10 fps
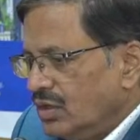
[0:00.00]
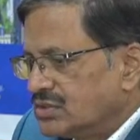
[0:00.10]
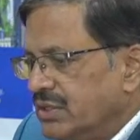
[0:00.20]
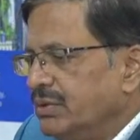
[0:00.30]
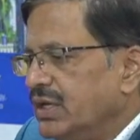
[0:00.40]

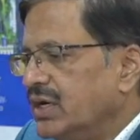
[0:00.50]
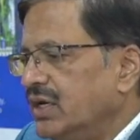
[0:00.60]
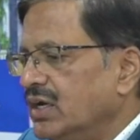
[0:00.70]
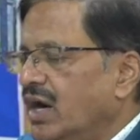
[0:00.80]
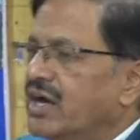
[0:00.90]

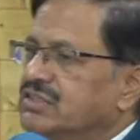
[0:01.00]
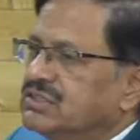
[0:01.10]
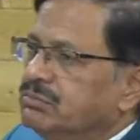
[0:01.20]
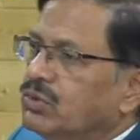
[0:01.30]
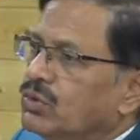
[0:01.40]
Similarly,
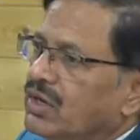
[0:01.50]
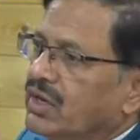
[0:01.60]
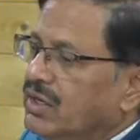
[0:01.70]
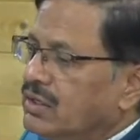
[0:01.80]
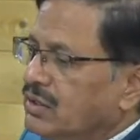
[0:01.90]
argemone
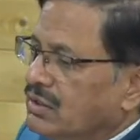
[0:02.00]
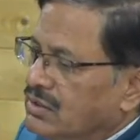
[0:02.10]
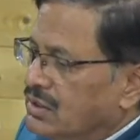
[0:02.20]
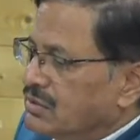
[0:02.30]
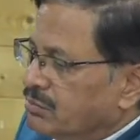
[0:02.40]
in
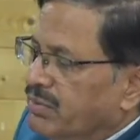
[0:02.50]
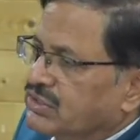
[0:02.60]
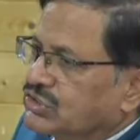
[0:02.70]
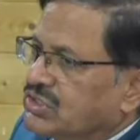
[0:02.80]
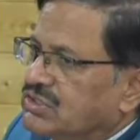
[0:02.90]

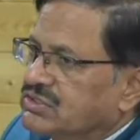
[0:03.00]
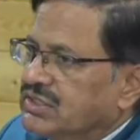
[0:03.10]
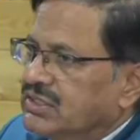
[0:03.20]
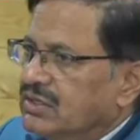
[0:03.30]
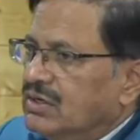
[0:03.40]
mustard
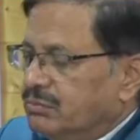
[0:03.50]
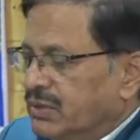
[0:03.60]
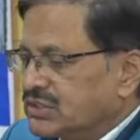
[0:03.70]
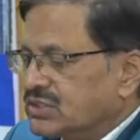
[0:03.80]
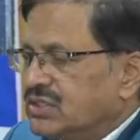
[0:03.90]
seed.
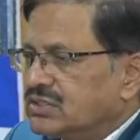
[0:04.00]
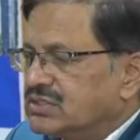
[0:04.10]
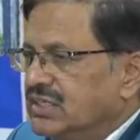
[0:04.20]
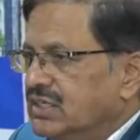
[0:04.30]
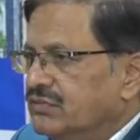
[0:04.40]
Mustard
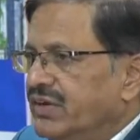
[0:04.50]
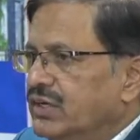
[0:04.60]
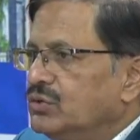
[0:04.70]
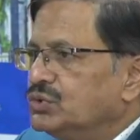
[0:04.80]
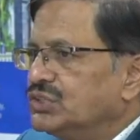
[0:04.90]
seed, when
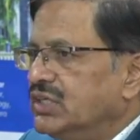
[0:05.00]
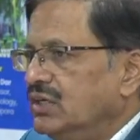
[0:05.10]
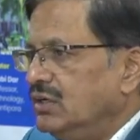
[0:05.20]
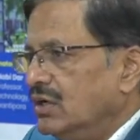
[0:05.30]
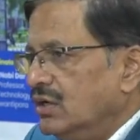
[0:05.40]
you
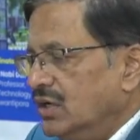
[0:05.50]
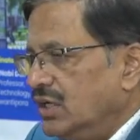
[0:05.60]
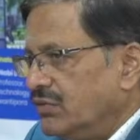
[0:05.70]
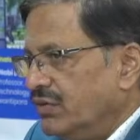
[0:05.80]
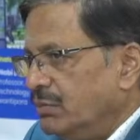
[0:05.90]
see,
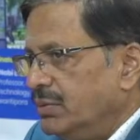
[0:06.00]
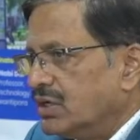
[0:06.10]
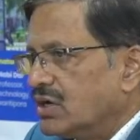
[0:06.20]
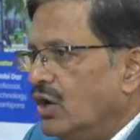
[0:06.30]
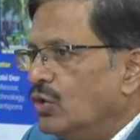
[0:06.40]
it will
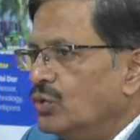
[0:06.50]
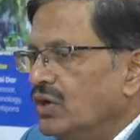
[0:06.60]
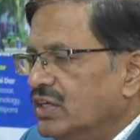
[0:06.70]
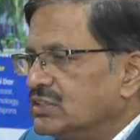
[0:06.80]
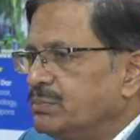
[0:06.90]
be
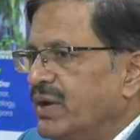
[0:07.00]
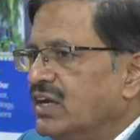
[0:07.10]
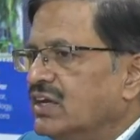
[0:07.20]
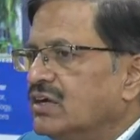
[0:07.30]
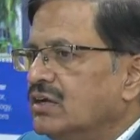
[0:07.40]
round,
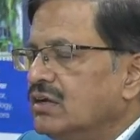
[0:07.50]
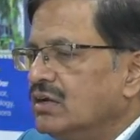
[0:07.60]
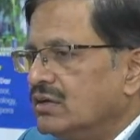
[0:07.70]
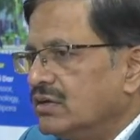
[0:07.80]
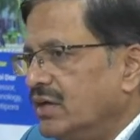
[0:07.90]

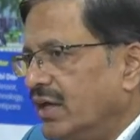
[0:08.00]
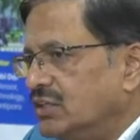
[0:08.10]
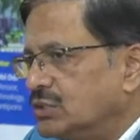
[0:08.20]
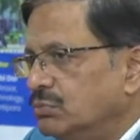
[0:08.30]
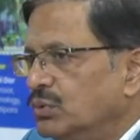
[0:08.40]
spherical and
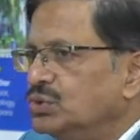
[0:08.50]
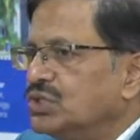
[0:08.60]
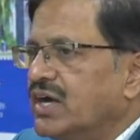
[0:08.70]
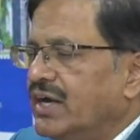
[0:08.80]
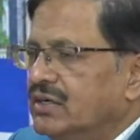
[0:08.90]

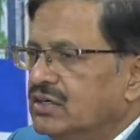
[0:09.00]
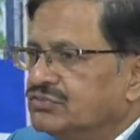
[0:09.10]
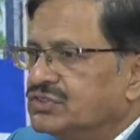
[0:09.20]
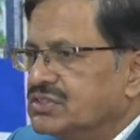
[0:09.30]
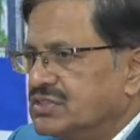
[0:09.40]
smooth kind of
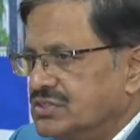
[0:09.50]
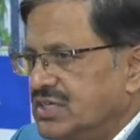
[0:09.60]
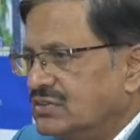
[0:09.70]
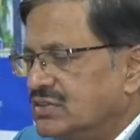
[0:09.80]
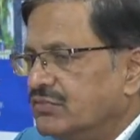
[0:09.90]

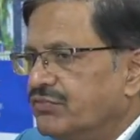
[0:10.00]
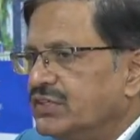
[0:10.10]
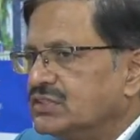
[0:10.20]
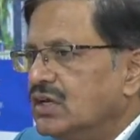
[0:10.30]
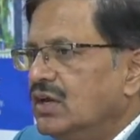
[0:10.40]

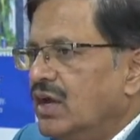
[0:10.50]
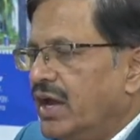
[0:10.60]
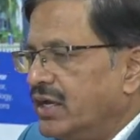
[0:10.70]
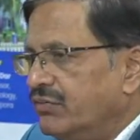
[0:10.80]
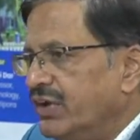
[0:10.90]
surface,
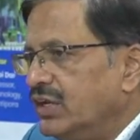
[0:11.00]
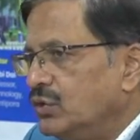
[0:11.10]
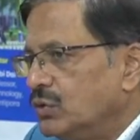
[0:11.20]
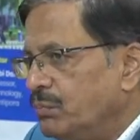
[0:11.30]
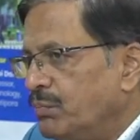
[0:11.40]
and when
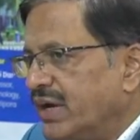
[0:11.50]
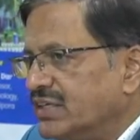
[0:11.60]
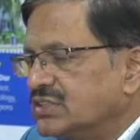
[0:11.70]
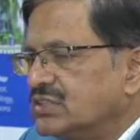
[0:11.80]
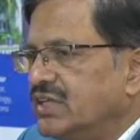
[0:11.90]
you
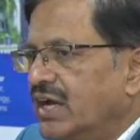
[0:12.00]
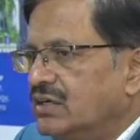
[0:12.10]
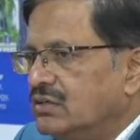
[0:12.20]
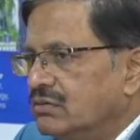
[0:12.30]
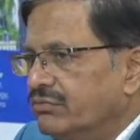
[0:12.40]
press
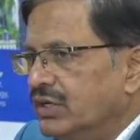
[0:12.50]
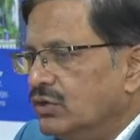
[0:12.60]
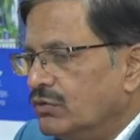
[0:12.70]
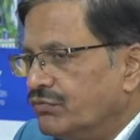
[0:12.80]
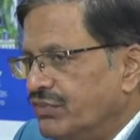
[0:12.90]
that with
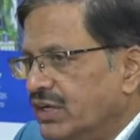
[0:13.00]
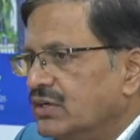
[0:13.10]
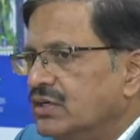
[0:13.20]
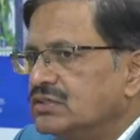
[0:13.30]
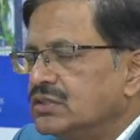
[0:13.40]
your
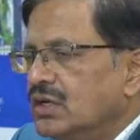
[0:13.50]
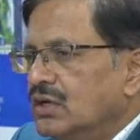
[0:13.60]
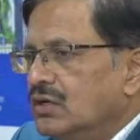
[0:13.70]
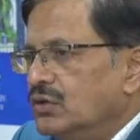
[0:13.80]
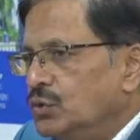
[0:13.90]
fingers,
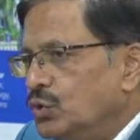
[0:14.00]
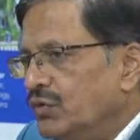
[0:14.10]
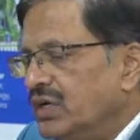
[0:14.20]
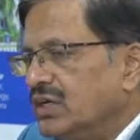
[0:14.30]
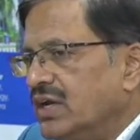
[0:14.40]
you
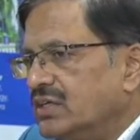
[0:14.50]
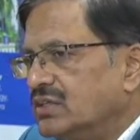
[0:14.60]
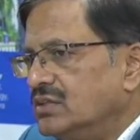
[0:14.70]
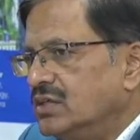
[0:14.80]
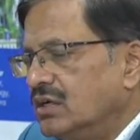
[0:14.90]
will
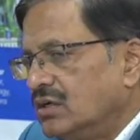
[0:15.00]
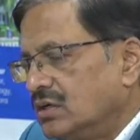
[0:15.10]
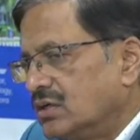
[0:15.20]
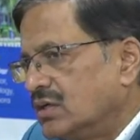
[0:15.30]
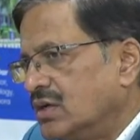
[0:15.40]
get the
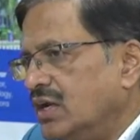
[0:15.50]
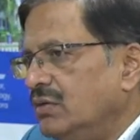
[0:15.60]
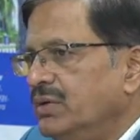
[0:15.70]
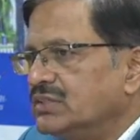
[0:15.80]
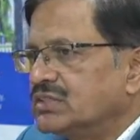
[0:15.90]

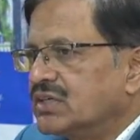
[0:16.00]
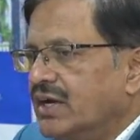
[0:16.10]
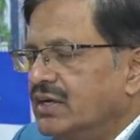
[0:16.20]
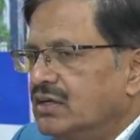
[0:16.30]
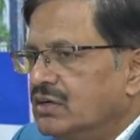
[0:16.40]
creamish
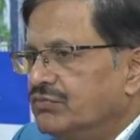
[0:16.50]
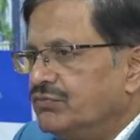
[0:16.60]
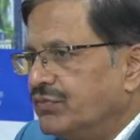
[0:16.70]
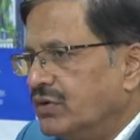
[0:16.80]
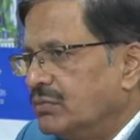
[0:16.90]
kind
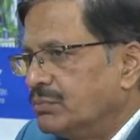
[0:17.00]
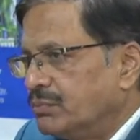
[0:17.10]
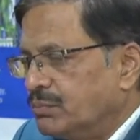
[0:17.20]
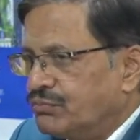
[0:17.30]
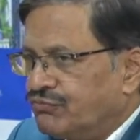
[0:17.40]
of
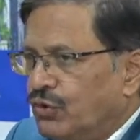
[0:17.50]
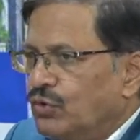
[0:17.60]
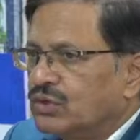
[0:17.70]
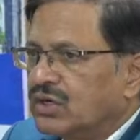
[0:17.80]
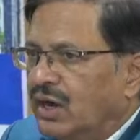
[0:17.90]

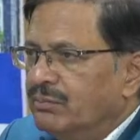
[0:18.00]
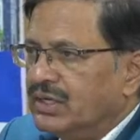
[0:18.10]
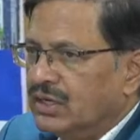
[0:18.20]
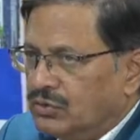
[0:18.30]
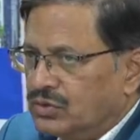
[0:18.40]
flow
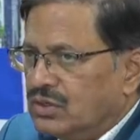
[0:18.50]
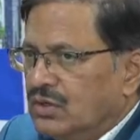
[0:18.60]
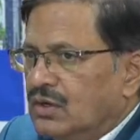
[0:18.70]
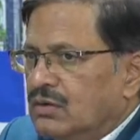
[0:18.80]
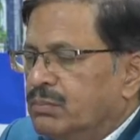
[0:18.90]
coming out.
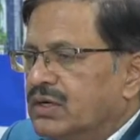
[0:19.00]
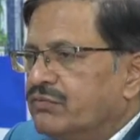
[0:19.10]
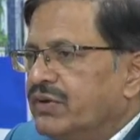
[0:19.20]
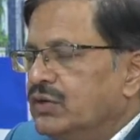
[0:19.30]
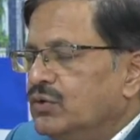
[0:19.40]
But
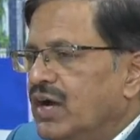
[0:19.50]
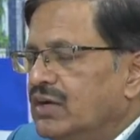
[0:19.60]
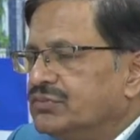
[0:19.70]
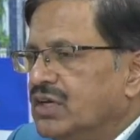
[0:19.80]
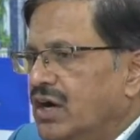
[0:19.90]
when you
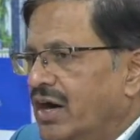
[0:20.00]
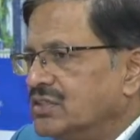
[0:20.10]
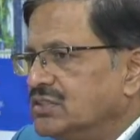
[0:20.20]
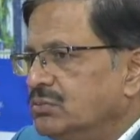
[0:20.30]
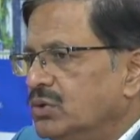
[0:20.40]
have the
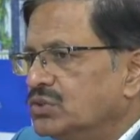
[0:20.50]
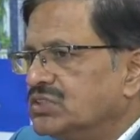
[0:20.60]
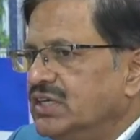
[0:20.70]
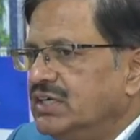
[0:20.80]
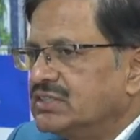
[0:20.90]
argemone
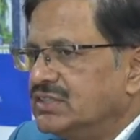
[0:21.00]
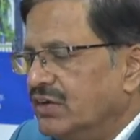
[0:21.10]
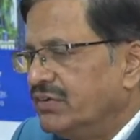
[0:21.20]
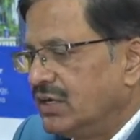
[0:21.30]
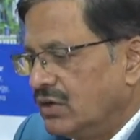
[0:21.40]
seeds,
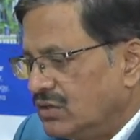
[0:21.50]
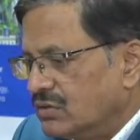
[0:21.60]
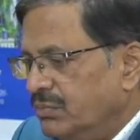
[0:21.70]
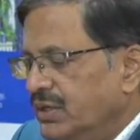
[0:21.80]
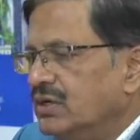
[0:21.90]
they will
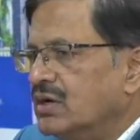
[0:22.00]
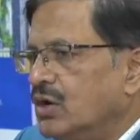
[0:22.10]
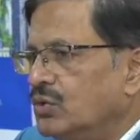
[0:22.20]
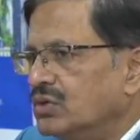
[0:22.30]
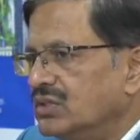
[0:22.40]
not be
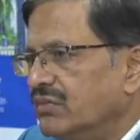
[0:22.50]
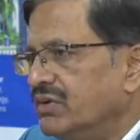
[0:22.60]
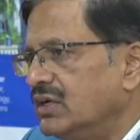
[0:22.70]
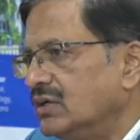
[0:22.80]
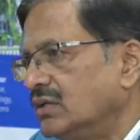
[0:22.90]
round, they
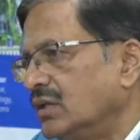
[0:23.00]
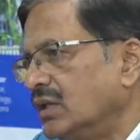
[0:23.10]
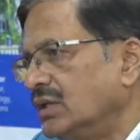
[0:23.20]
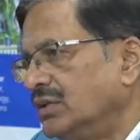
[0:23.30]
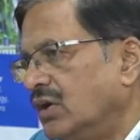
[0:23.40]

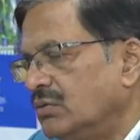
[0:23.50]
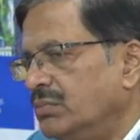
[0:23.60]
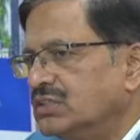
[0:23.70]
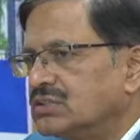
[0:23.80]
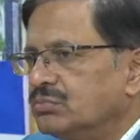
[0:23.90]
will not
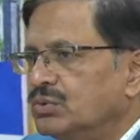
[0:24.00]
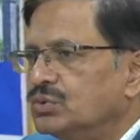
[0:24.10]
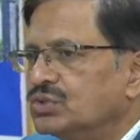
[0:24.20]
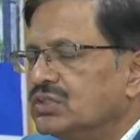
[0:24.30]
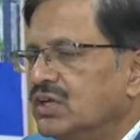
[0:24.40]
be
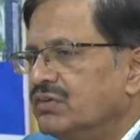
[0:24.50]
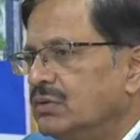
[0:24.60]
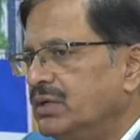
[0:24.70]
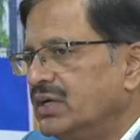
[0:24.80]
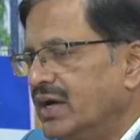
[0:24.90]
smooth, they will
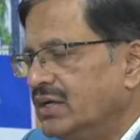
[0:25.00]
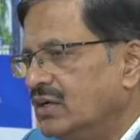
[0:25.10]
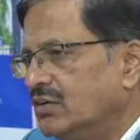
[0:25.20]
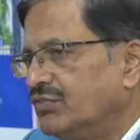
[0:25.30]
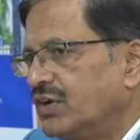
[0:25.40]
be kind
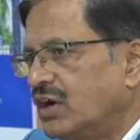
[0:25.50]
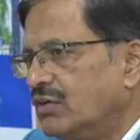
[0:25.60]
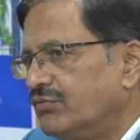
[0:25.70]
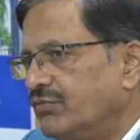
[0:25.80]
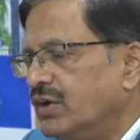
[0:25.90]
of
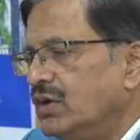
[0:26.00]
rough,